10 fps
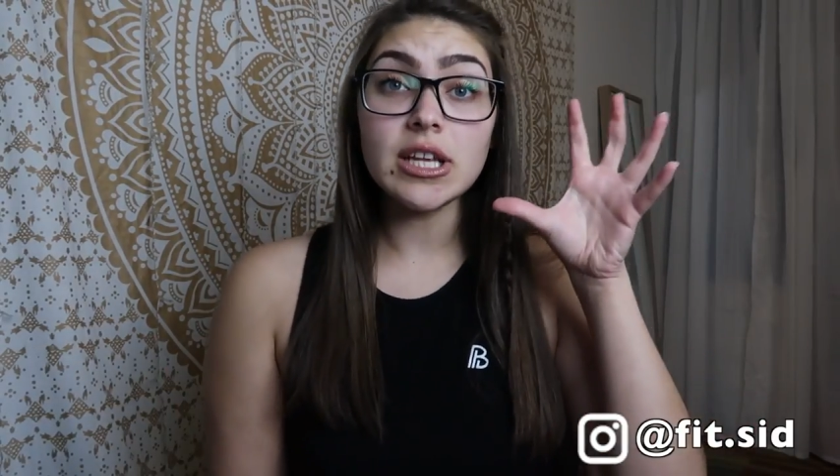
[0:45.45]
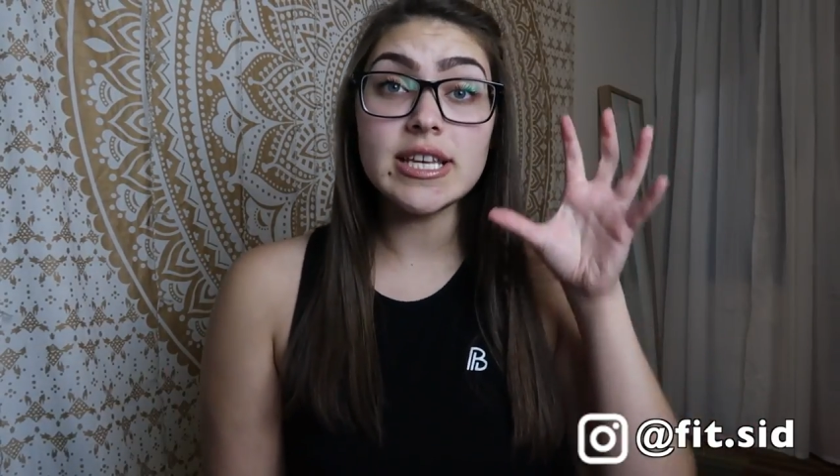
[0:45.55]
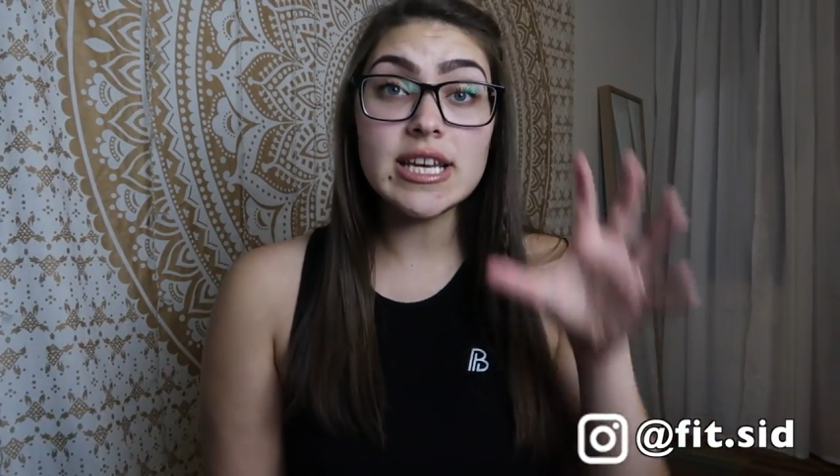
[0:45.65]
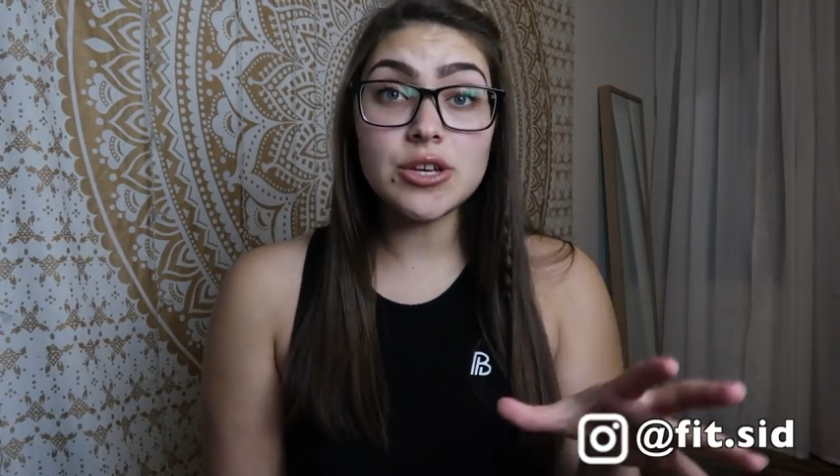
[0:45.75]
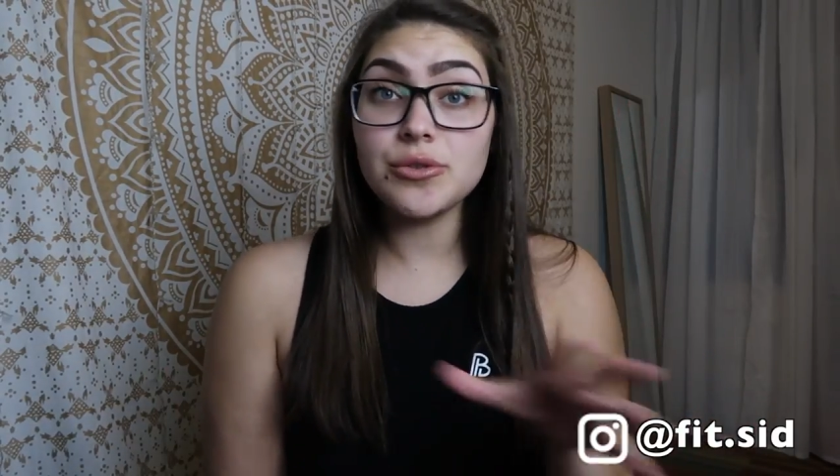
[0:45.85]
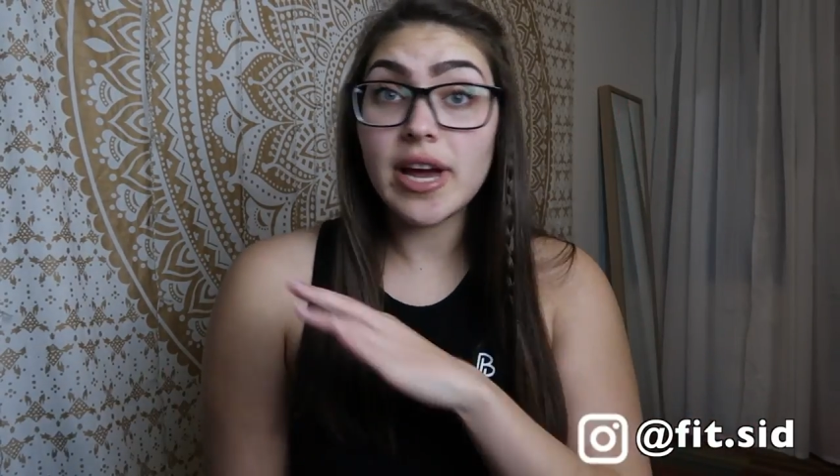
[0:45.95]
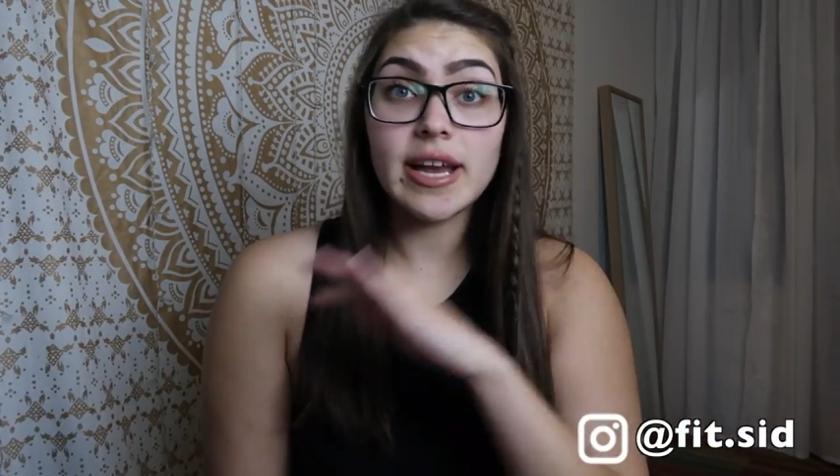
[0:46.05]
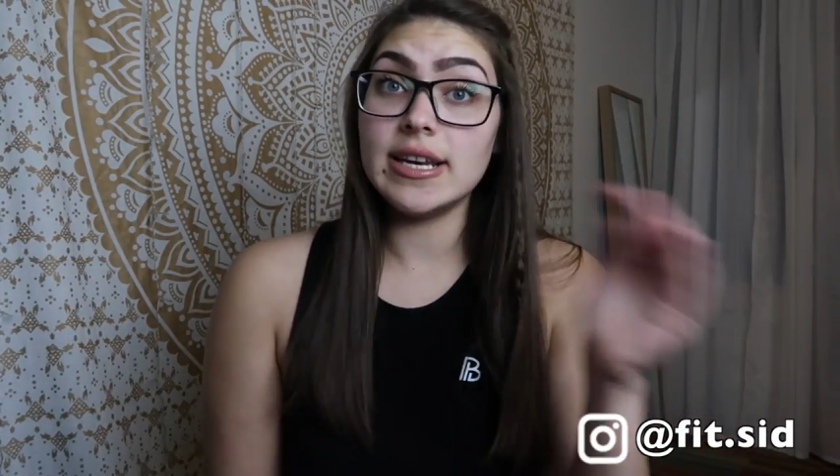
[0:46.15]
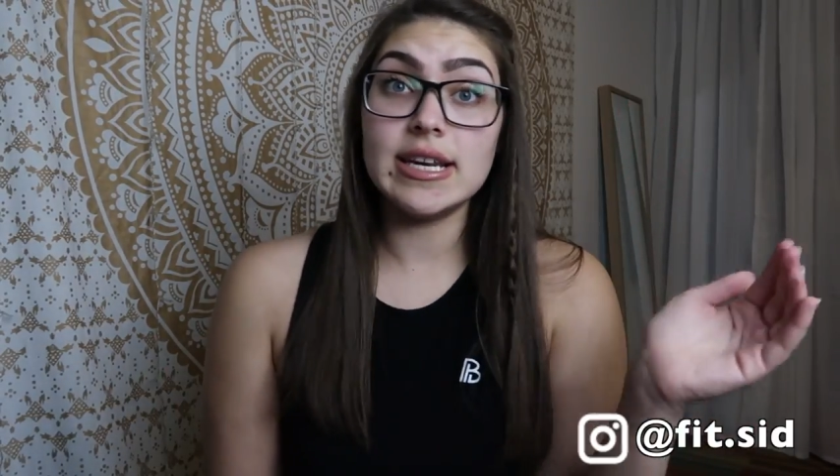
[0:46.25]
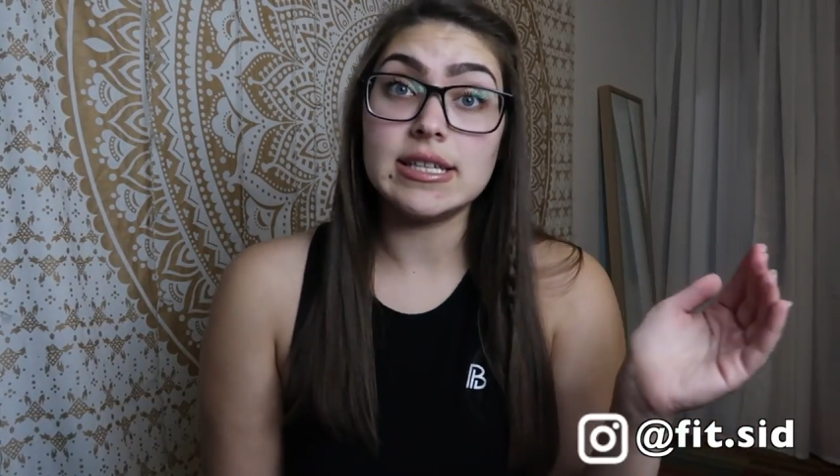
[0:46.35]
you
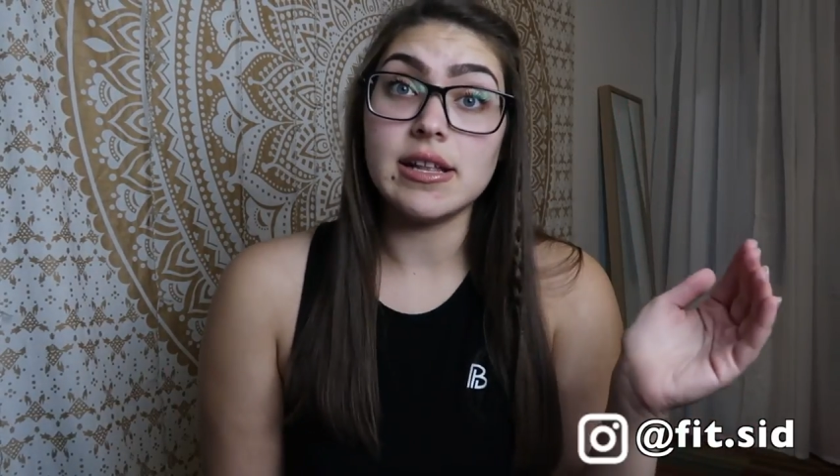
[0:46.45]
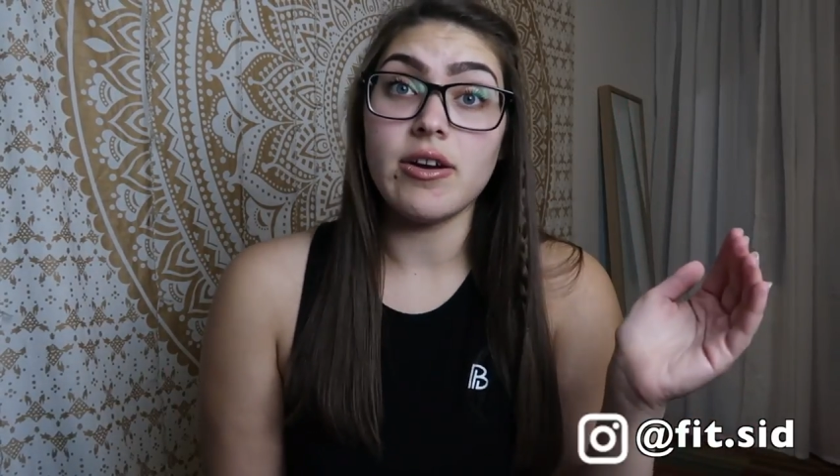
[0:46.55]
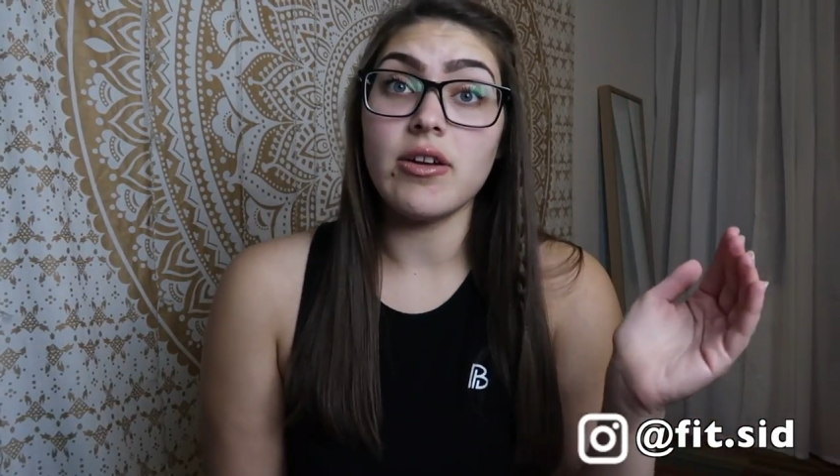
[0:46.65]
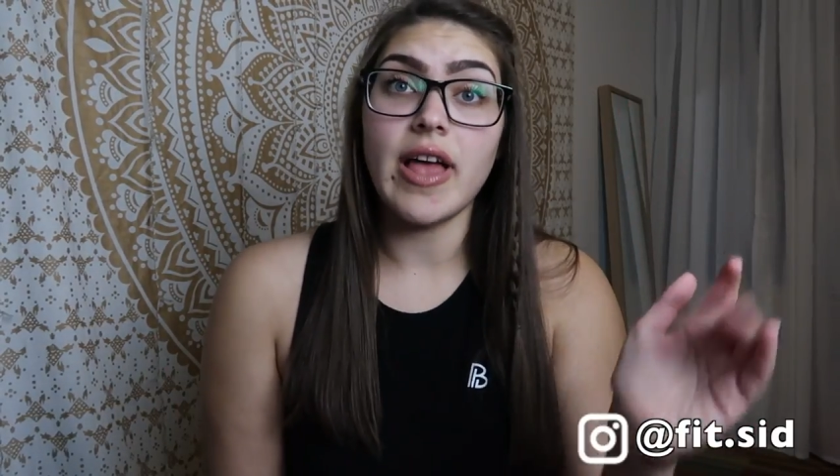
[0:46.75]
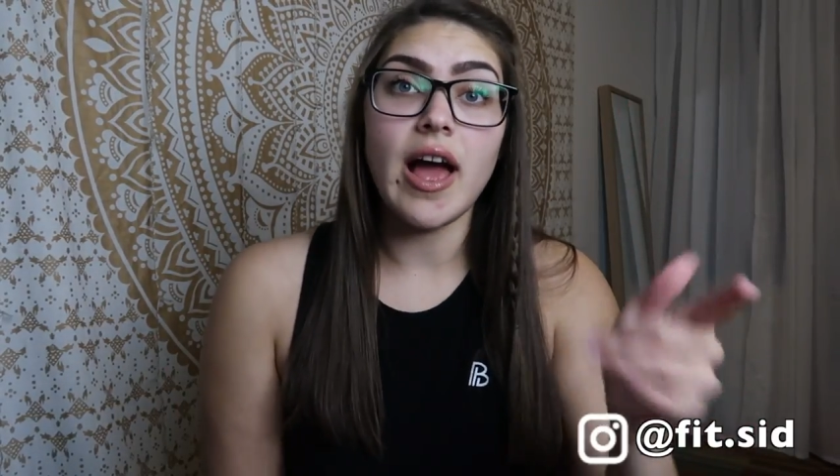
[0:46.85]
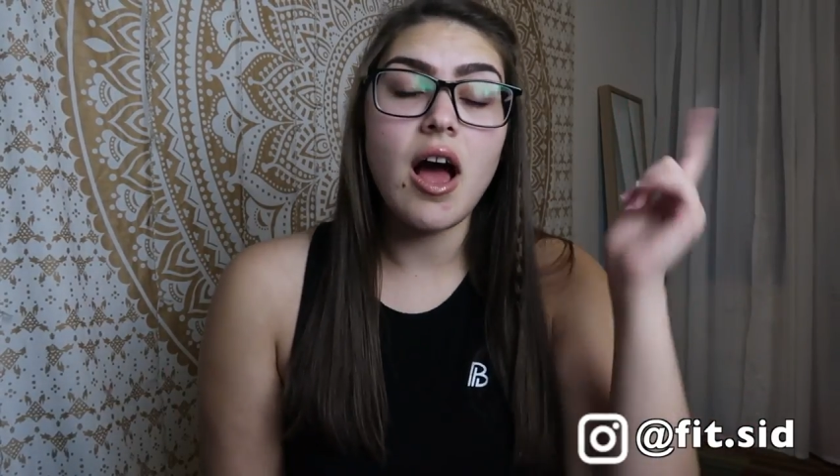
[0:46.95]
need to click on that.